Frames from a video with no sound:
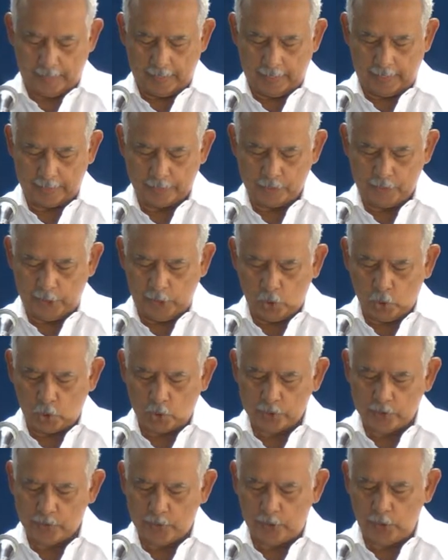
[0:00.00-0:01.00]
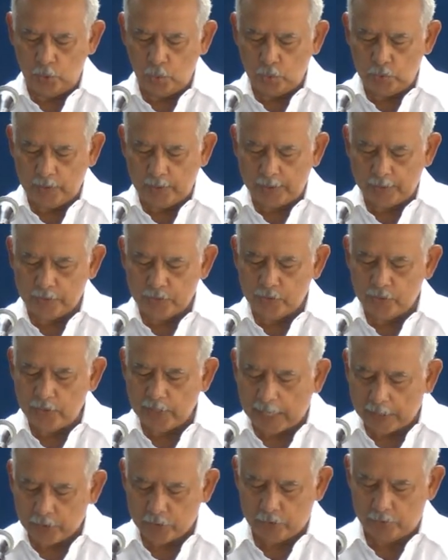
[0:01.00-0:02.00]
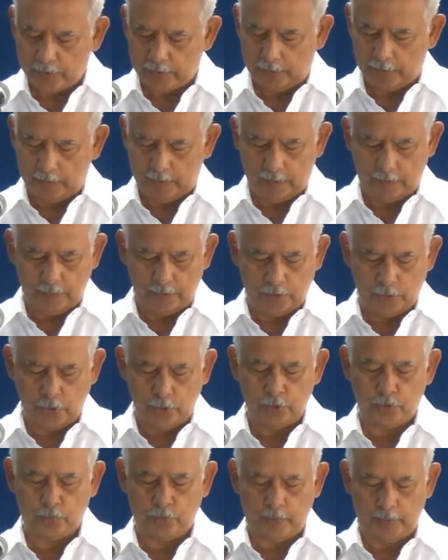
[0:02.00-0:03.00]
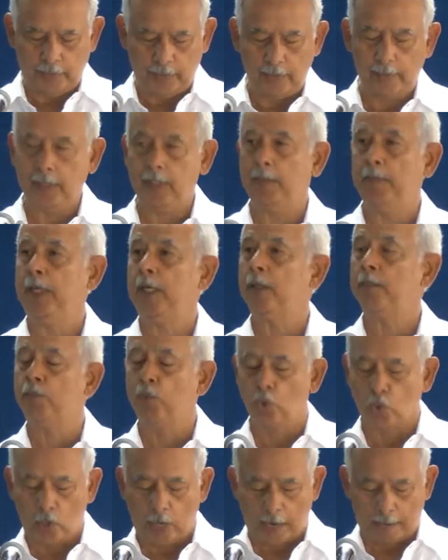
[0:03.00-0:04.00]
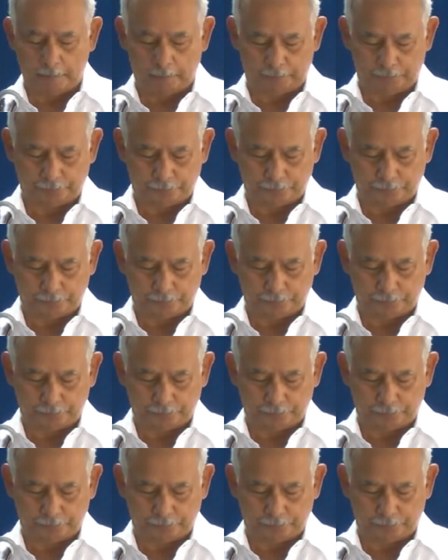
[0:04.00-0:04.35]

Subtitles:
as he launched the union's national tertiary debate program.